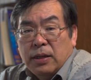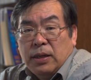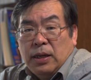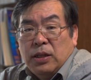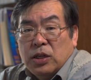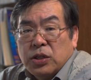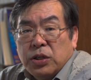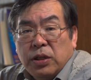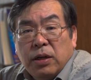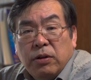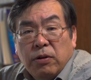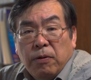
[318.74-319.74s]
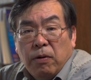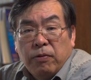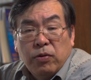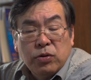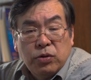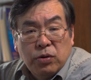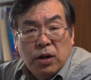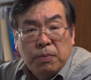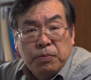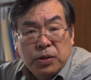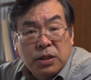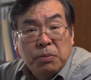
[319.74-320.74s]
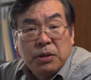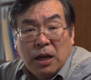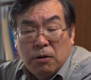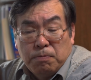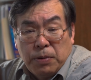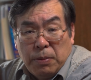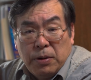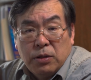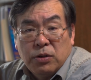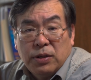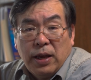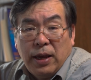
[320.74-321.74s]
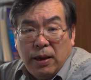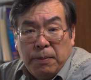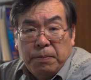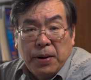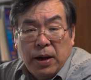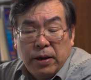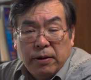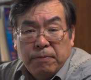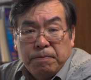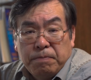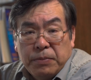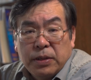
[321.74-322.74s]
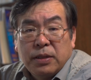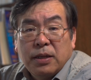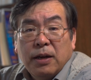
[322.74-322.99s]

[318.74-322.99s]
In this scenario, of course, you're going to put some down payment to the A buyer, but